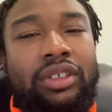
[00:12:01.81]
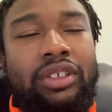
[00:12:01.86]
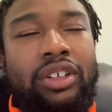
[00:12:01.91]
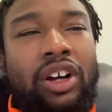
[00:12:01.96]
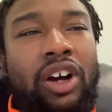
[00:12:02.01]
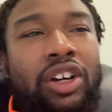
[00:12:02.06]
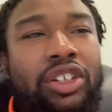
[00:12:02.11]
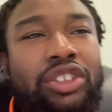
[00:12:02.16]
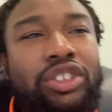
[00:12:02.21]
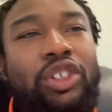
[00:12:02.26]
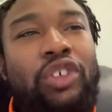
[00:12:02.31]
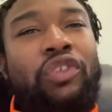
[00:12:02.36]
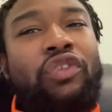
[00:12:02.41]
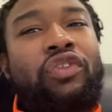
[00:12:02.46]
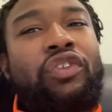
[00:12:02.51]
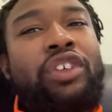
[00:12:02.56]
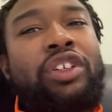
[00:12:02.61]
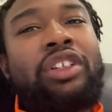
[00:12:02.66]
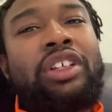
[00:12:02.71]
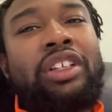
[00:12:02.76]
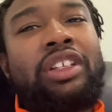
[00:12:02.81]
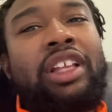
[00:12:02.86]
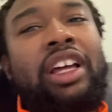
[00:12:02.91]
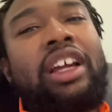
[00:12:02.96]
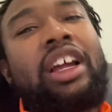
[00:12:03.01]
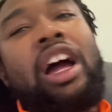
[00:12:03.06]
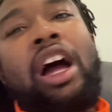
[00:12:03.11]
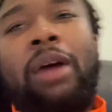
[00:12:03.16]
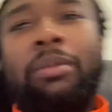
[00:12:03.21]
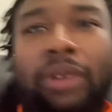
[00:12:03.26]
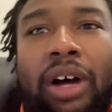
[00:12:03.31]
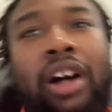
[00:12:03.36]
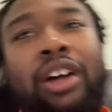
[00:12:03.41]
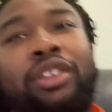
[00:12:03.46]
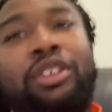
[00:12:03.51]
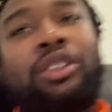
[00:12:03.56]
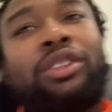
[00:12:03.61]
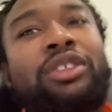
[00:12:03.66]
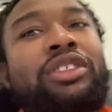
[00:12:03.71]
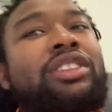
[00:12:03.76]
also feeling like I'm
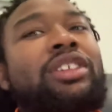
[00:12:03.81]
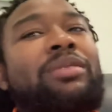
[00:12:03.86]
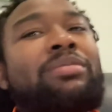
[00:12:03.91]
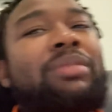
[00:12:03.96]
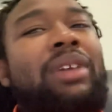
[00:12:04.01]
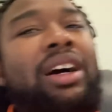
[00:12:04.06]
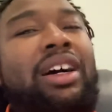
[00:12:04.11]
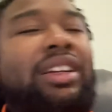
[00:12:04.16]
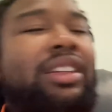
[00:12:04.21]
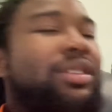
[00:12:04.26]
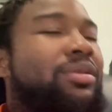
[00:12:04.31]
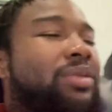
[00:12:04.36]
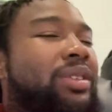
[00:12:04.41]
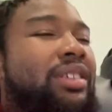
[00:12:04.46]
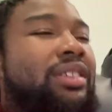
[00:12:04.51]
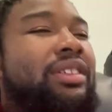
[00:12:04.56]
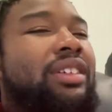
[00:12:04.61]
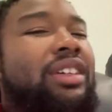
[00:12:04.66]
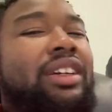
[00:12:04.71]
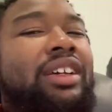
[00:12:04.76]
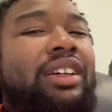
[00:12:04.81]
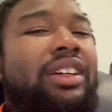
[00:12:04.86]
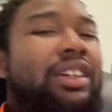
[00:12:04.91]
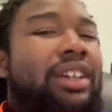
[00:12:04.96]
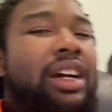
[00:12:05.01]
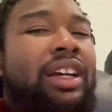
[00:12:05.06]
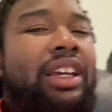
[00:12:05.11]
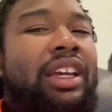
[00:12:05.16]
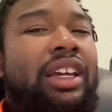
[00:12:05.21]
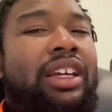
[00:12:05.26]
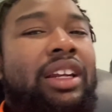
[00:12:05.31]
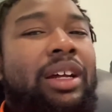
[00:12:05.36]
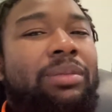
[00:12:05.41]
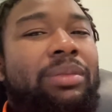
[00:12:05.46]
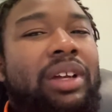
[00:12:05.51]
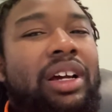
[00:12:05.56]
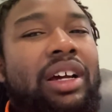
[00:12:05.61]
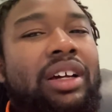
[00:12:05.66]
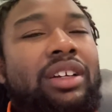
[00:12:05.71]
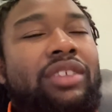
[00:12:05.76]
under somebody when, again, I'm
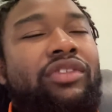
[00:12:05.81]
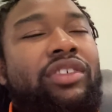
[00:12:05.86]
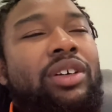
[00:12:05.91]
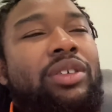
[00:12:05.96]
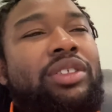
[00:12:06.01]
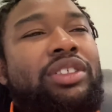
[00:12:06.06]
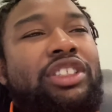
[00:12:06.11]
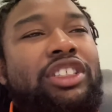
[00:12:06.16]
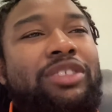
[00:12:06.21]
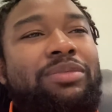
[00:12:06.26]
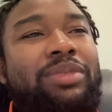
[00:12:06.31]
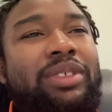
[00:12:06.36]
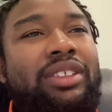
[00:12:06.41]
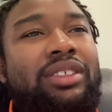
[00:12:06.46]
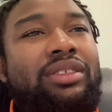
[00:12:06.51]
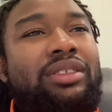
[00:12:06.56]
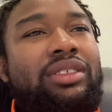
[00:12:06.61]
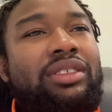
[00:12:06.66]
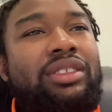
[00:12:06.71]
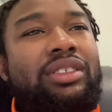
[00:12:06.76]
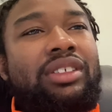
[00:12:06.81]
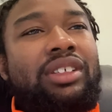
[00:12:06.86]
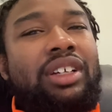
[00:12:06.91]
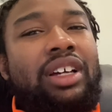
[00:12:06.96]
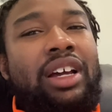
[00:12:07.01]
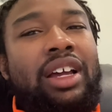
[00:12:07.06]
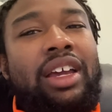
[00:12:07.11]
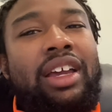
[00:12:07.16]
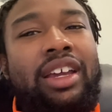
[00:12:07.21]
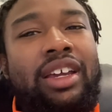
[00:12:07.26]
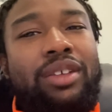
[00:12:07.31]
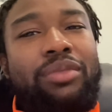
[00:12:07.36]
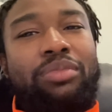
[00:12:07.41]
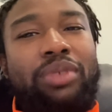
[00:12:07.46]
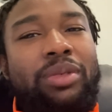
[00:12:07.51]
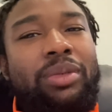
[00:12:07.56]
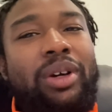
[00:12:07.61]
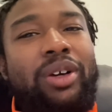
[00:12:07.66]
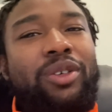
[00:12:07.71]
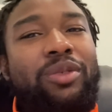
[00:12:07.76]
not. I've always just been ahead,
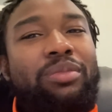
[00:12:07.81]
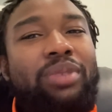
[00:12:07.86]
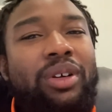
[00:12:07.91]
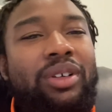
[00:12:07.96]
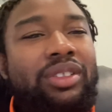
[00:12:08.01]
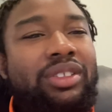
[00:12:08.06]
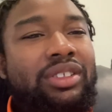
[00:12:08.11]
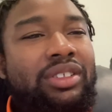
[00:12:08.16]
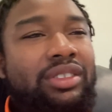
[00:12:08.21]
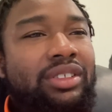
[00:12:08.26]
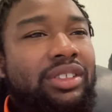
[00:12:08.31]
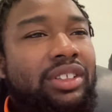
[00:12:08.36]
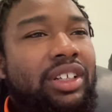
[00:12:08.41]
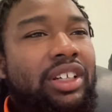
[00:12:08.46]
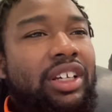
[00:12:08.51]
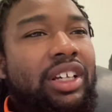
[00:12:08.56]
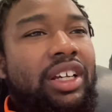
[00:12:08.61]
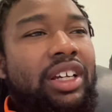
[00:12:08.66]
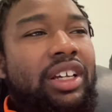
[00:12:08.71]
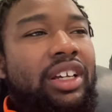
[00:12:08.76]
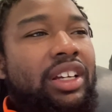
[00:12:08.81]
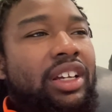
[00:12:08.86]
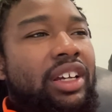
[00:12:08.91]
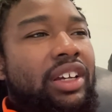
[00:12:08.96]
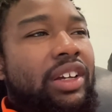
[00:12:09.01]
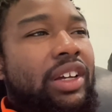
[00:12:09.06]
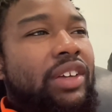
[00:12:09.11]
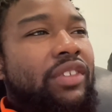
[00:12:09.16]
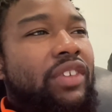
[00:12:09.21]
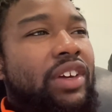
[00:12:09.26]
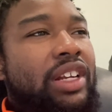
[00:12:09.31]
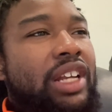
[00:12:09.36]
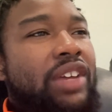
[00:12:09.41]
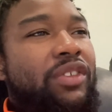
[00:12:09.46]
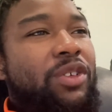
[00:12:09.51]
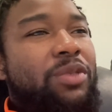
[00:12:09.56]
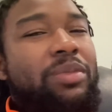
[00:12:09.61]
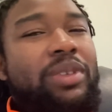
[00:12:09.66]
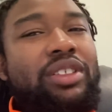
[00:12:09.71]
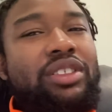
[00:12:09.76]
been my own person. If I
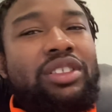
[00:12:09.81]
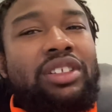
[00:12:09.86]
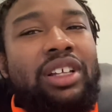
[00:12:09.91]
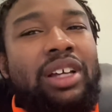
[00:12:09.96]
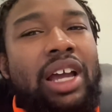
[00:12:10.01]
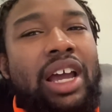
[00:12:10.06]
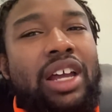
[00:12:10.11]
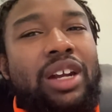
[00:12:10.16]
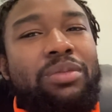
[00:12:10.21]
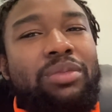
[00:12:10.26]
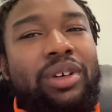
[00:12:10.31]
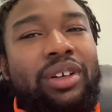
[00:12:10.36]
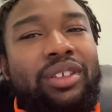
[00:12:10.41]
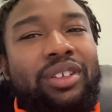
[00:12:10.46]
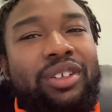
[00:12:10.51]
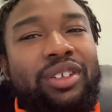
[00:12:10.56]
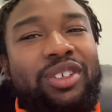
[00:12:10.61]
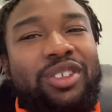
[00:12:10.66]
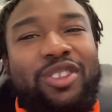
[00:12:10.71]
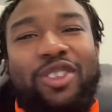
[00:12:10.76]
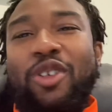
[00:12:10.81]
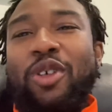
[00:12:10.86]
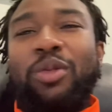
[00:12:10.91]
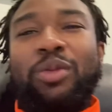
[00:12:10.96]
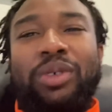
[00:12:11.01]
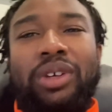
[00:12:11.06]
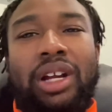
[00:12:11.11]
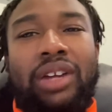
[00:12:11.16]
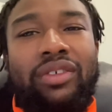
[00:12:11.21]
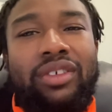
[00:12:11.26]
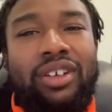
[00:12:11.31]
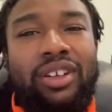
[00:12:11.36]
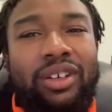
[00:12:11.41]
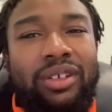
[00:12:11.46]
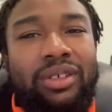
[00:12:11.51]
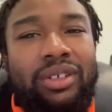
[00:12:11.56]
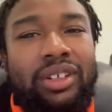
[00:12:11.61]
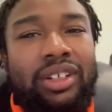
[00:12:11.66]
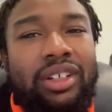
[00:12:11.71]
never mentioned I had a brother, no one would ever know.